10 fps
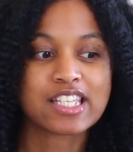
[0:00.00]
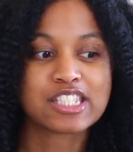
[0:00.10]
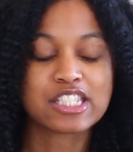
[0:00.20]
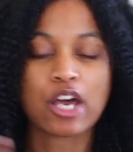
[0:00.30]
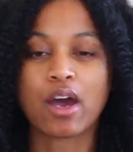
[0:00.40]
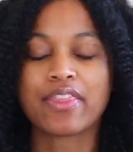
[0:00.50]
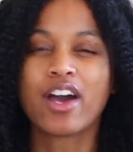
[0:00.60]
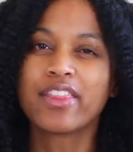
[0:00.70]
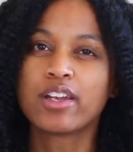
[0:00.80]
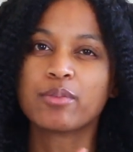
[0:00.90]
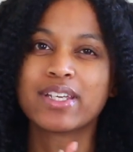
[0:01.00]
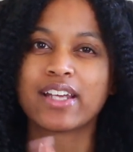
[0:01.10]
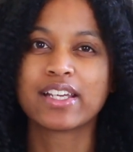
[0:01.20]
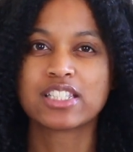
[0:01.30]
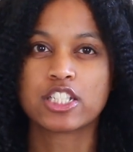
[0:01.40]
so I thought that it would be
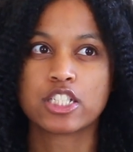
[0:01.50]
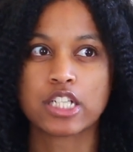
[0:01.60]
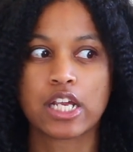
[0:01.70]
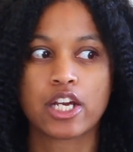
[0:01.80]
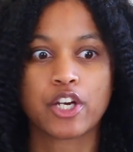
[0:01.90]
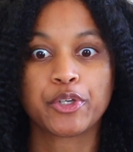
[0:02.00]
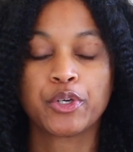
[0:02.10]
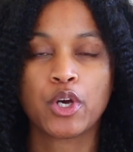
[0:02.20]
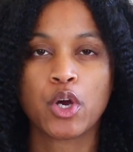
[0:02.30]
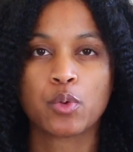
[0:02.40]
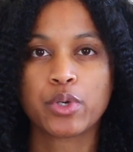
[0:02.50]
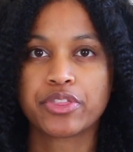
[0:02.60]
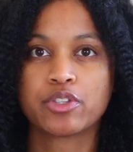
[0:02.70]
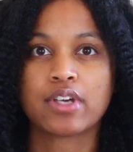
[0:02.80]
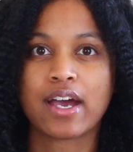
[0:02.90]
nice to share
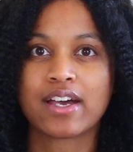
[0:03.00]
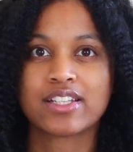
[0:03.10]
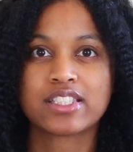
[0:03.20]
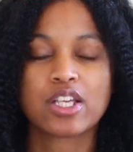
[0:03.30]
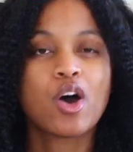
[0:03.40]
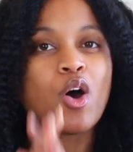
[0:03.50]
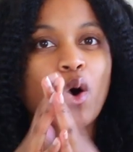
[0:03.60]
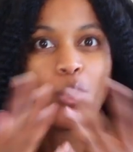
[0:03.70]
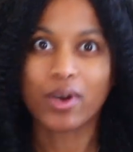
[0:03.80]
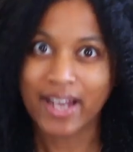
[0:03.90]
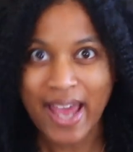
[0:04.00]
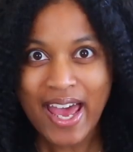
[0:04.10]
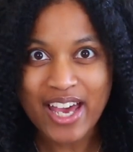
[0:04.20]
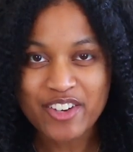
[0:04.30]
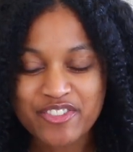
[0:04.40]
with you guys what I
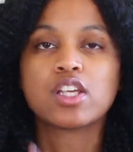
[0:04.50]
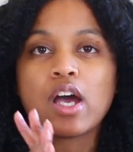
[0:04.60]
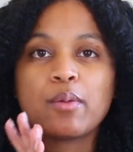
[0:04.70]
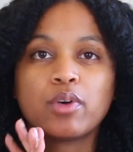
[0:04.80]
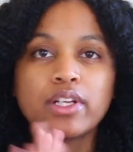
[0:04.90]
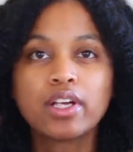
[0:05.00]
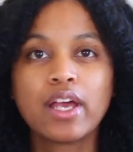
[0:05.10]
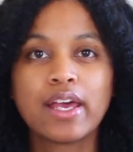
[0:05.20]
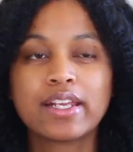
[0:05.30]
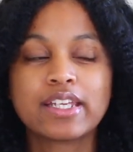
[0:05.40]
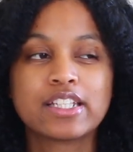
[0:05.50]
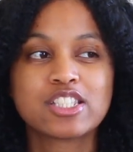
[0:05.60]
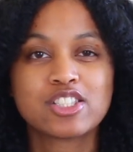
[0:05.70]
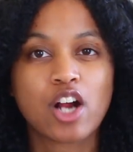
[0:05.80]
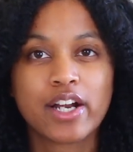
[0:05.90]
have so I'm gonna go ahead and
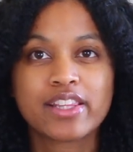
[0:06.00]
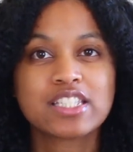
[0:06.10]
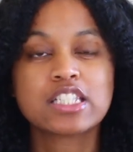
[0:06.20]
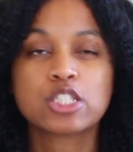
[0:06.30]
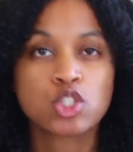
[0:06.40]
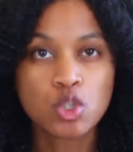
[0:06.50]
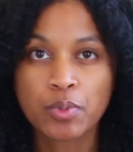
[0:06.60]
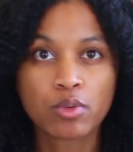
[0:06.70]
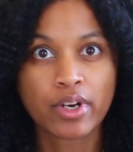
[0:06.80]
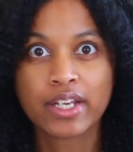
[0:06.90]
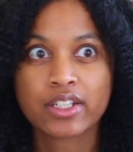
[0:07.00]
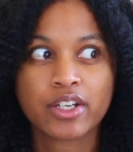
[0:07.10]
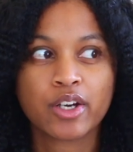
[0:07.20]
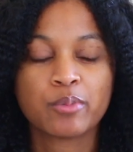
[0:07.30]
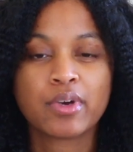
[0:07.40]
get started this is super
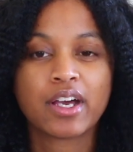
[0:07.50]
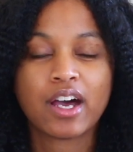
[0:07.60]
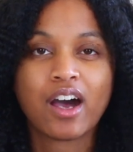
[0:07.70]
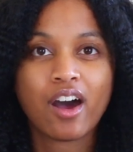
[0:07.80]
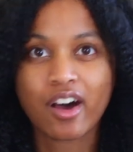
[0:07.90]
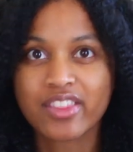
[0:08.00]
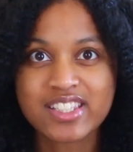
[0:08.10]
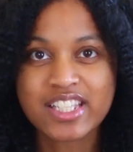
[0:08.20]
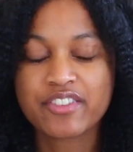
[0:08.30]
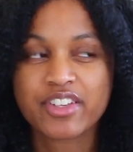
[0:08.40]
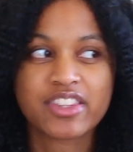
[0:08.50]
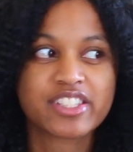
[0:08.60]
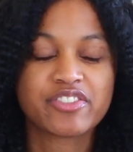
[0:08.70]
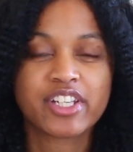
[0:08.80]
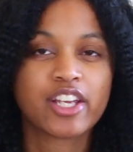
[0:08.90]
random all the stuff in
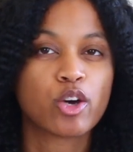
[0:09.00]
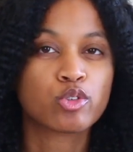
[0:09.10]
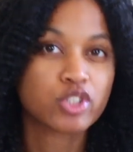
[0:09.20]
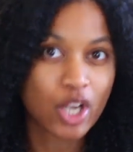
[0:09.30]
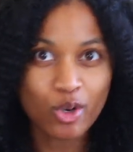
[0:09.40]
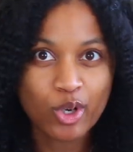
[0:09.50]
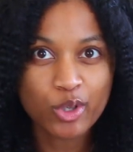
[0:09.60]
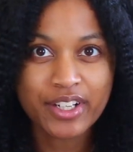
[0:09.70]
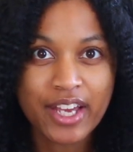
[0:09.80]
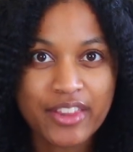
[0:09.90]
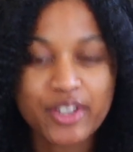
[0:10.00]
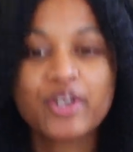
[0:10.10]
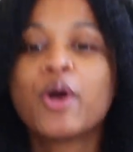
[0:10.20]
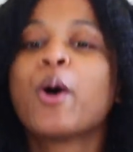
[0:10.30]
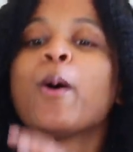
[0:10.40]
this video don't go
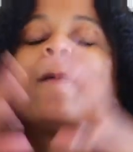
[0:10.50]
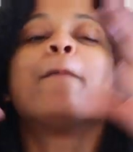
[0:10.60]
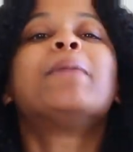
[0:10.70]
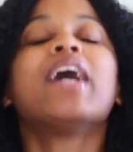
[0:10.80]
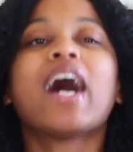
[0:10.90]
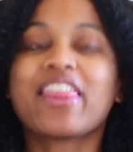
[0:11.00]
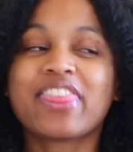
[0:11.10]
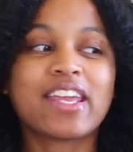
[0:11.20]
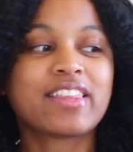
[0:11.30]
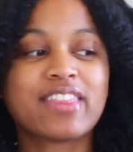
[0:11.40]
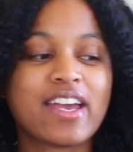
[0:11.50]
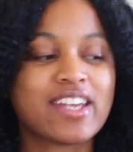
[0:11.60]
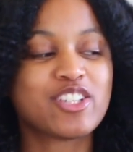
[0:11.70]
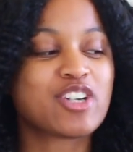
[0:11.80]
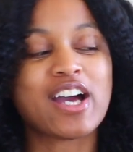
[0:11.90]
together but I think
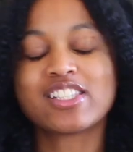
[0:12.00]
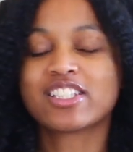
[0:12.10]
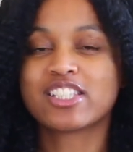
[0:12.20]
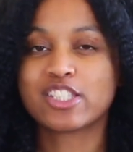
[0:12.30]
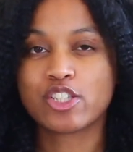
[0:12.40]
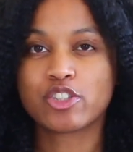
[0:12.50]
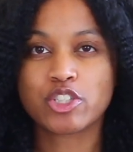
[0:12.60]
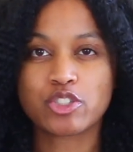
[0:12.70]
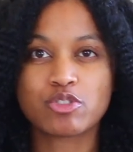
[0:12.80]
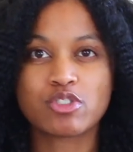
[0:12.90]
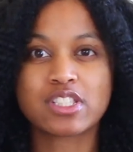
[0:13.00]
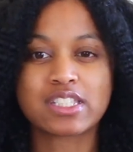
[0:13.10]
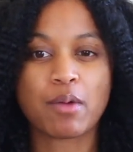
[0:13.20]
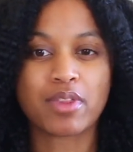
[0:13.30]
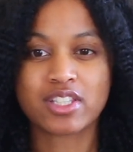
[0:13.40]
that you guys could still use
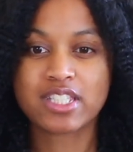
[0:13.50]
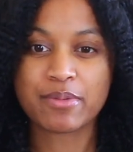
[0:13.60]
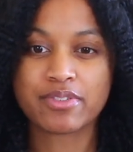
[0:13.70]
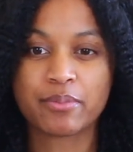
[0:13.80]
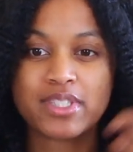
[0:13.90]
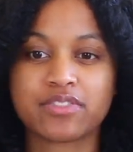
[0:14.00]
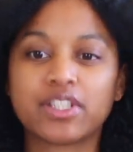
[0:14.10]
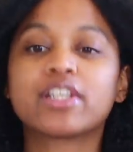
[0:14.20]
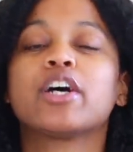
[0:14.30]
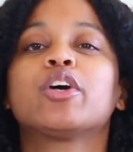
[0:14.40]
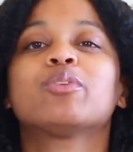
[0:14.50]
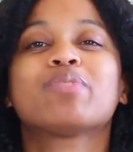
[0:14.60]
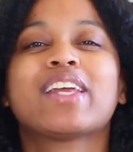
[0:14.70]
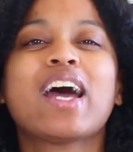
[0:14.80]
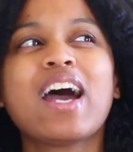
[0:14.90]
some of the tips from this
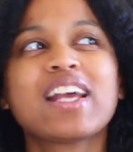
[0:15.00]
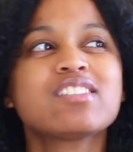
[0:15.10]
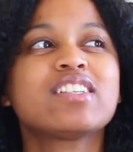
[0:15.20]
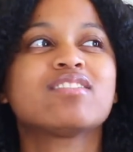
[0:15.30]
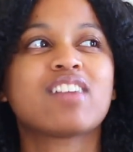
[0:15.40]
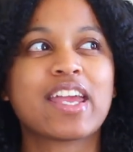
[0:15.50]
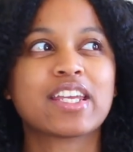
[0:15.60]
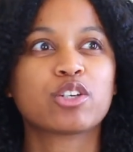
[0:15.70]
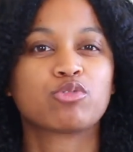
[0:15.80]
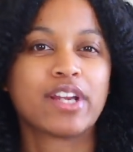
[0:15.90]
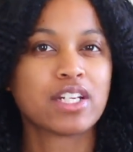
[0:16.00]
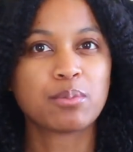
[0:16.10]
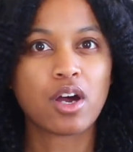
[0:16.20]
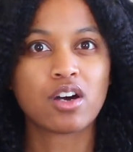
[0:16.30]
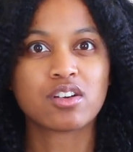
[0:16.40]
video and I actually like
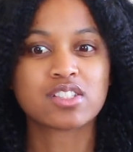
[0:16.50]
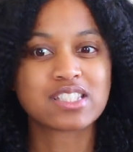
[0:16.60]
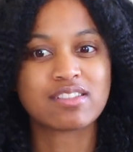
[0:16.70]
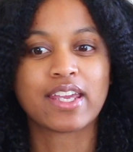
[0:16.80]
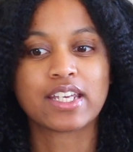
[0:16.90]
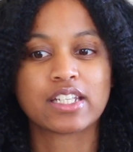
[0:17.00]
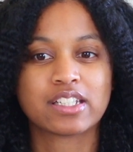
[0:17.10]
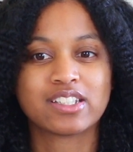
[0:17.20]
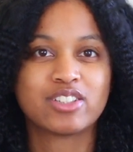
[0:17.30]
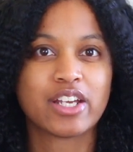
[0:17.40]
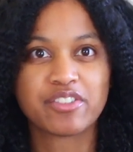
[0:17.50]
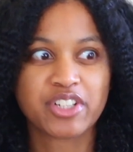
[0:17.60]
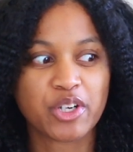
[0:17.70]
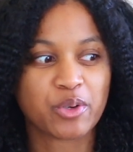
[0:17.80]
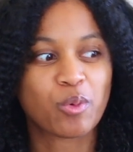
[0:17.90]
random hauls like you never
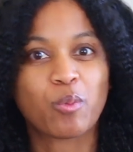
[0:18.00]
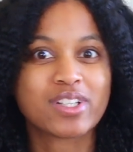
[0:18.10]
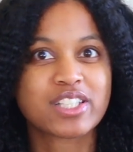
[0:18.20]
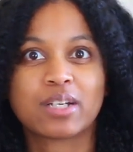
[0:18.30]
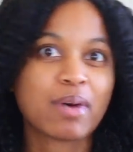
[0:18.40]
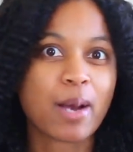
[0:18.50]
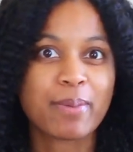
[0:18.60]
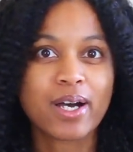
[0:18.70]
know what's gonna pop